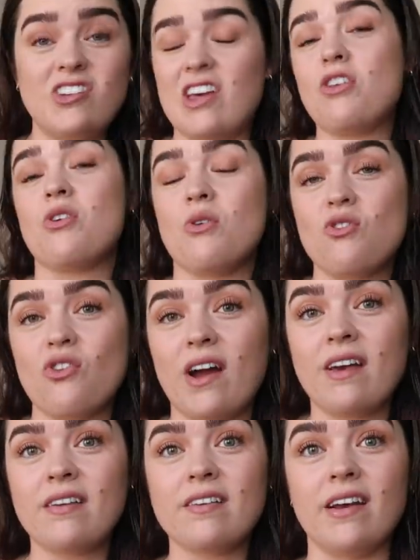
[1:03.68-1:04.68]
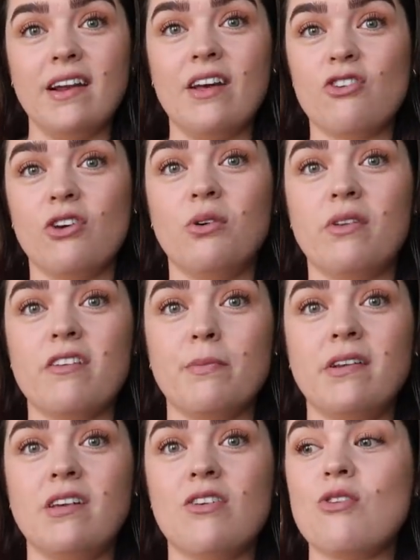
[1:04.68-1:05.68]
tissue dress. I literally call this
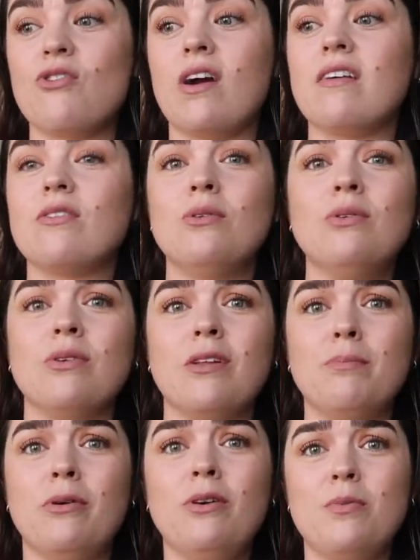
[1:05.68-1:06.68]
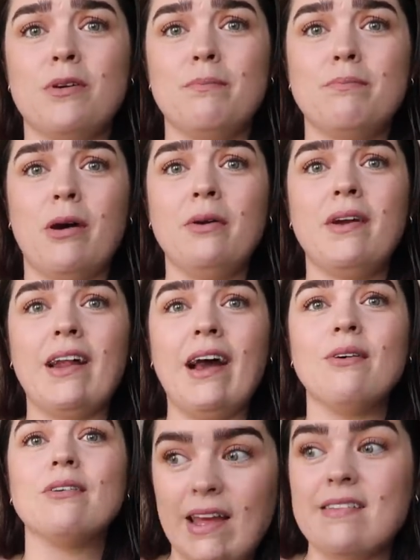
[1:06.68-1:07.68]
my tissue dress. Oh, the boobs are poking
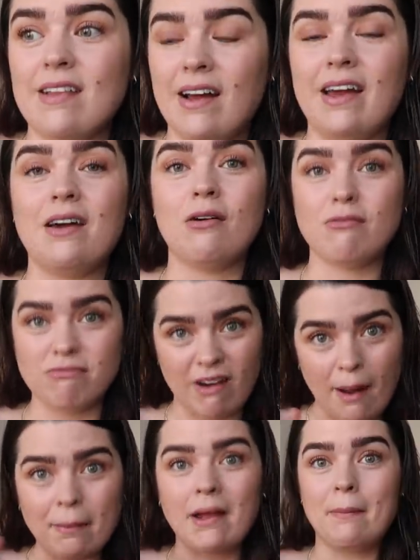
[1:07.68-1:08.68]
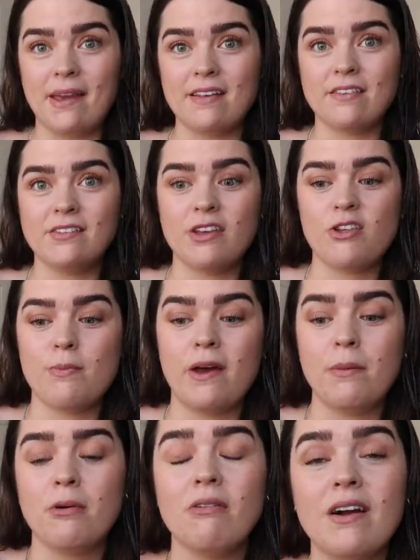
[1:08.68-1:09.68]
out. It's like wrapping a piece of tissue
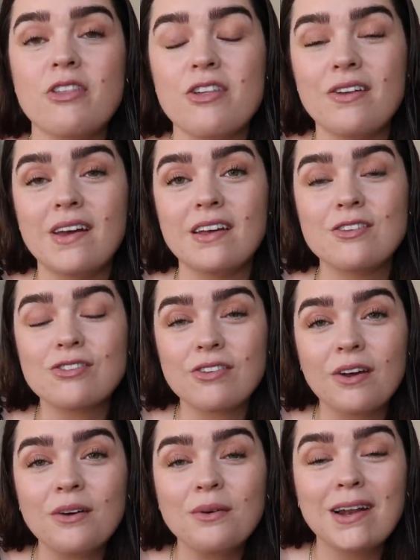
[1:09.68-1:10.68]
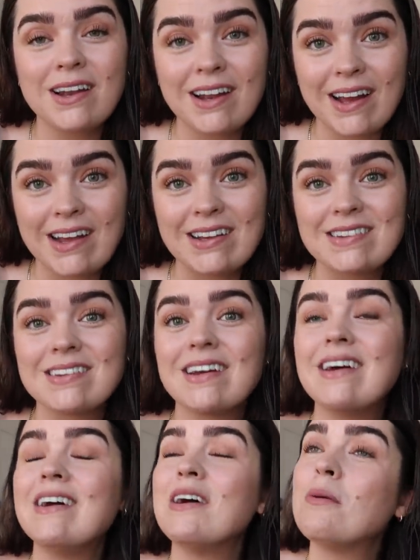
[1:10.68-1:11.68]
paper around you. It's so light
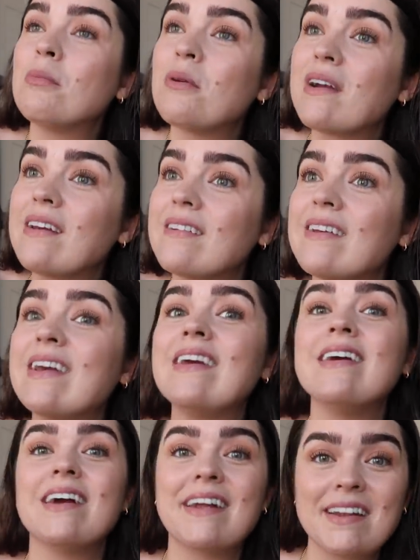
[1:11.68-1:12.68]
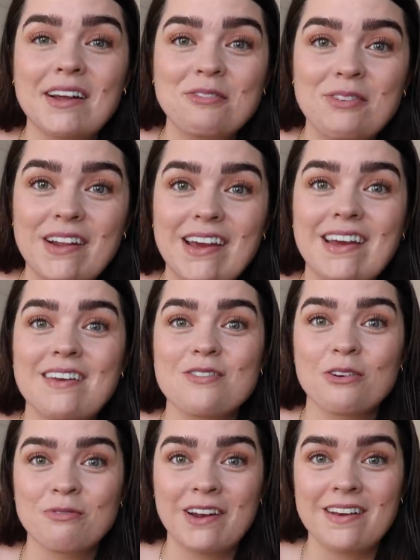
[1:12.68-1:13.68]
and breezy and lovely. It's
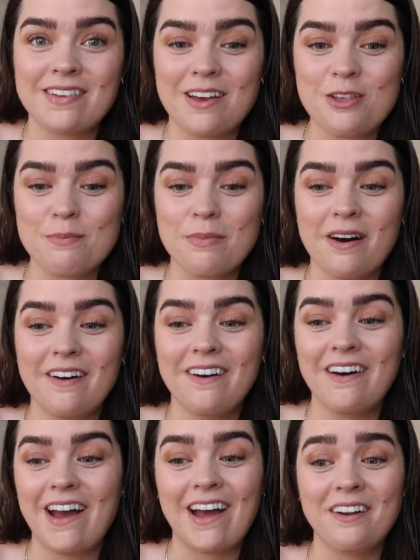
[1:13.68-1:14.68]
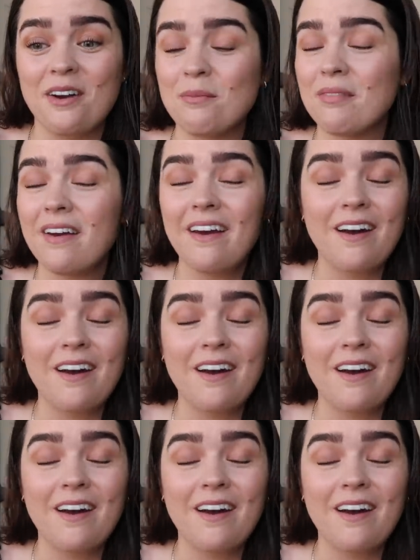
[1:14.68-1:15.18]
from Realization Par, and